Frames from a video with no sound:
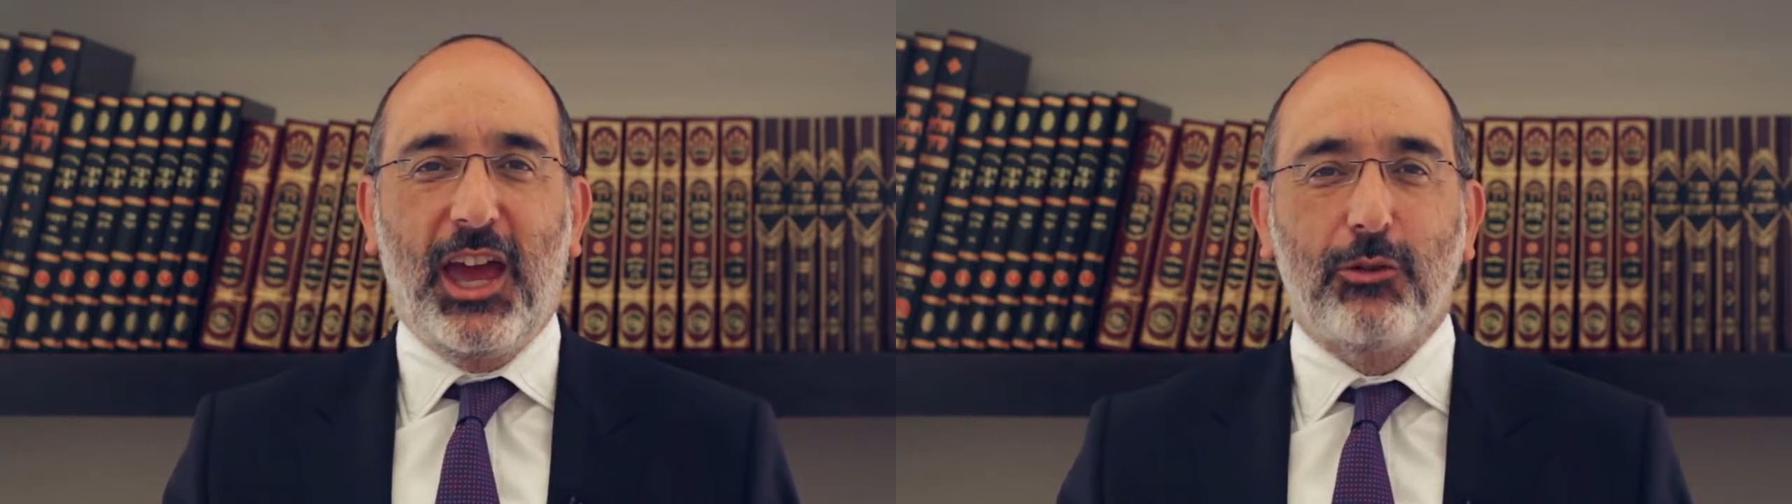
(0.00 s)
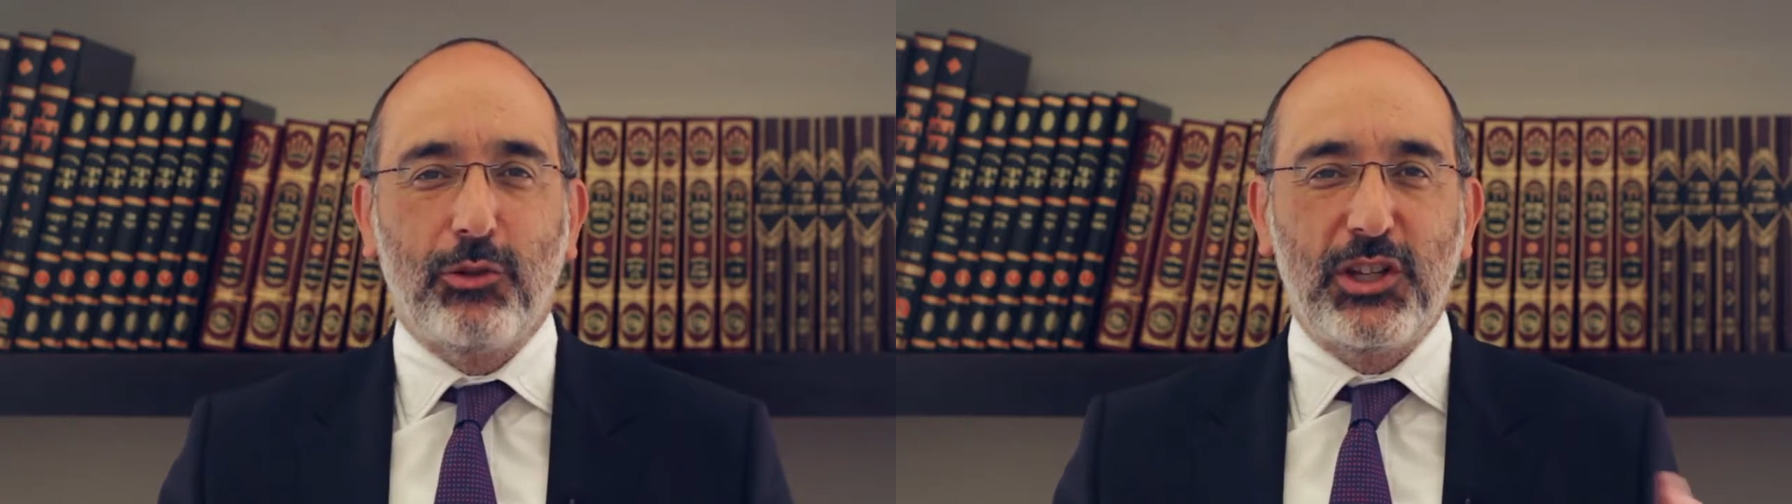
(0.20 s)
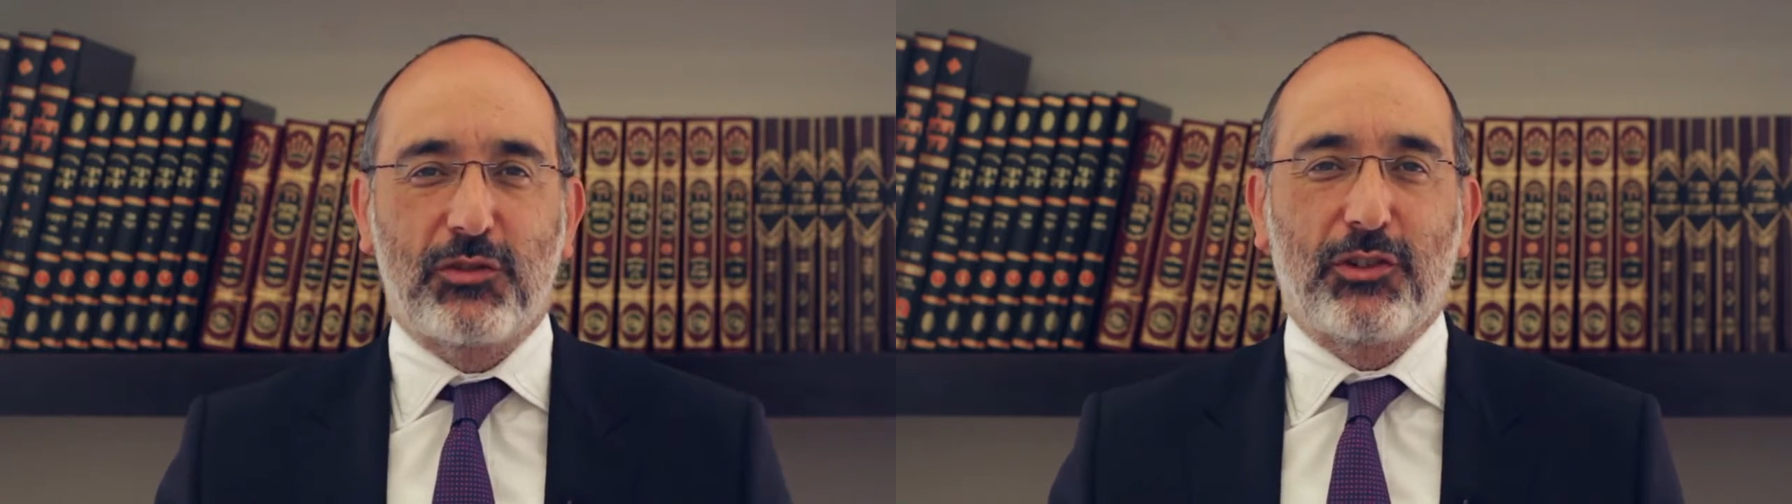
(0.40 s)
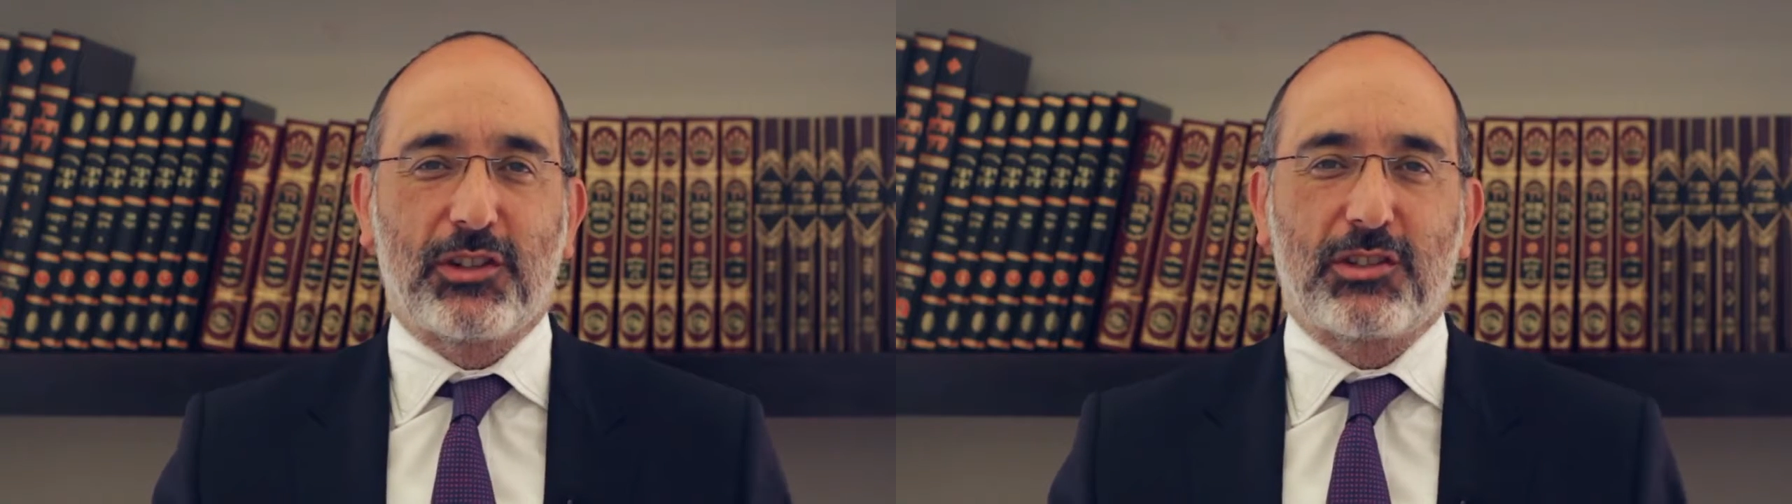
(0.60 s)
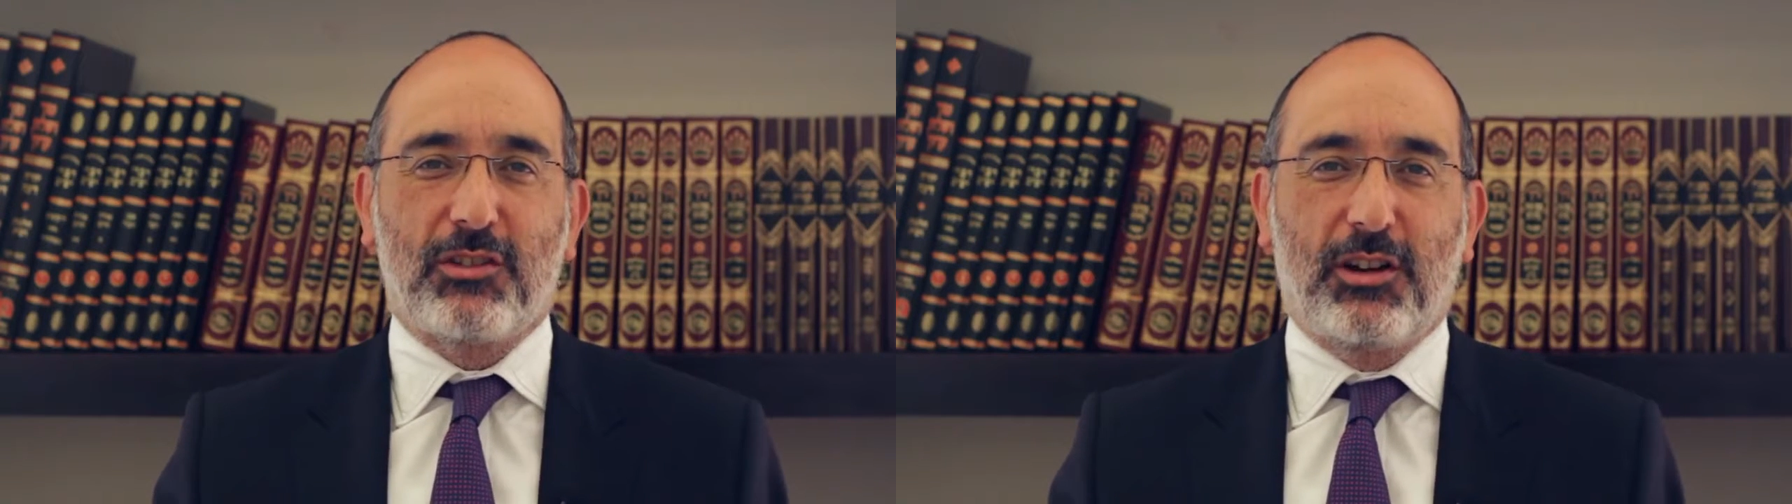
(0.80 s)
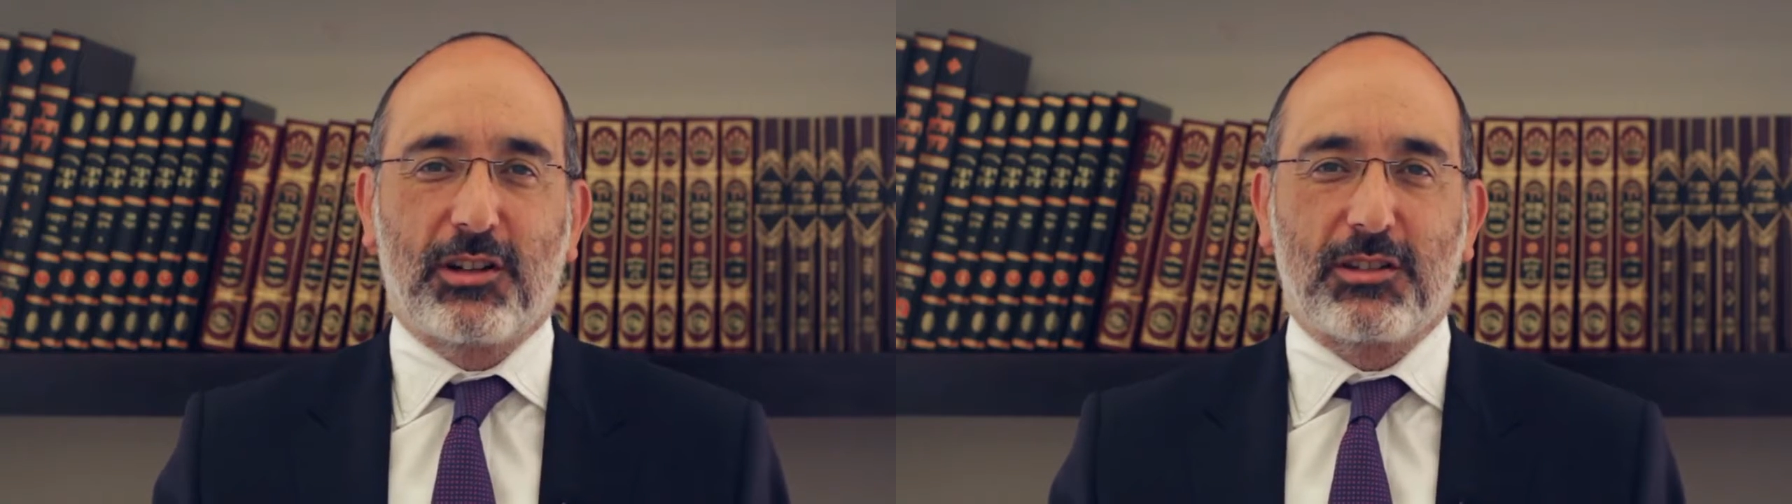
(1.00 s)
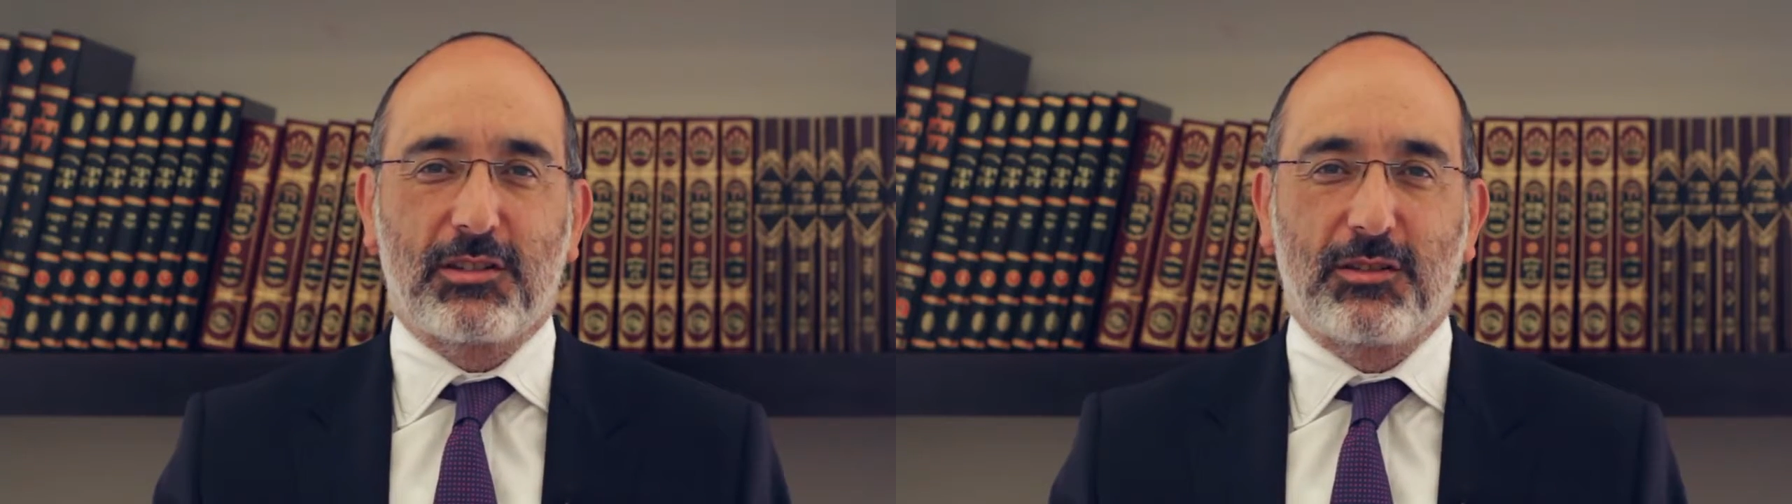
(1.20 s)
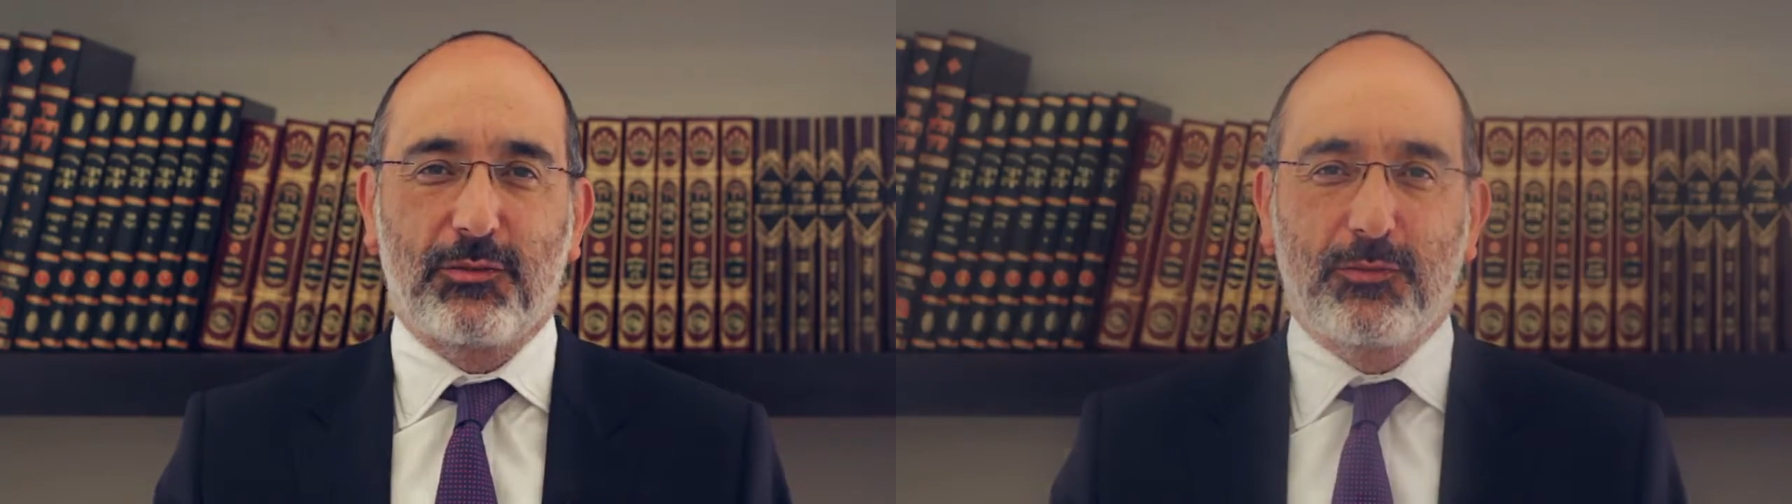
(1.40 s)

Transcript: and reach for the stars.